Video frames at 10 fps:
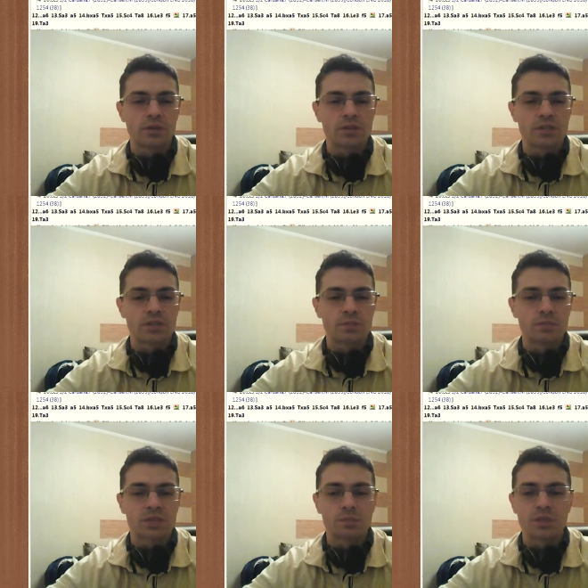is
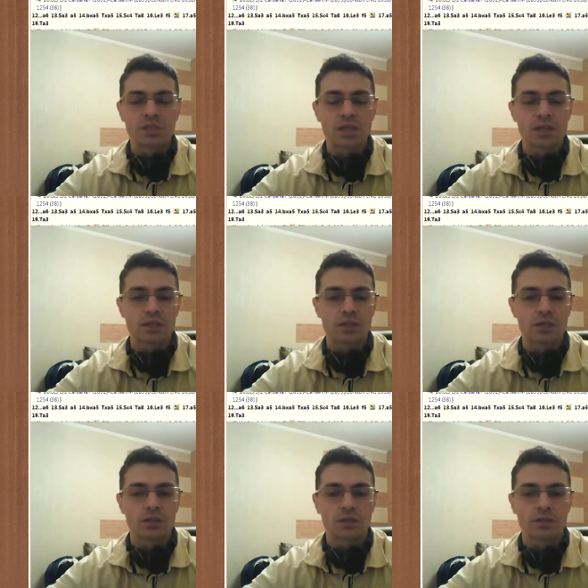mistaken
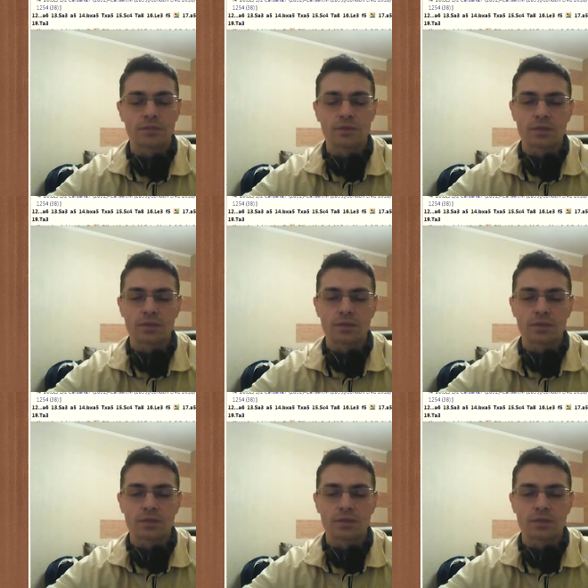here.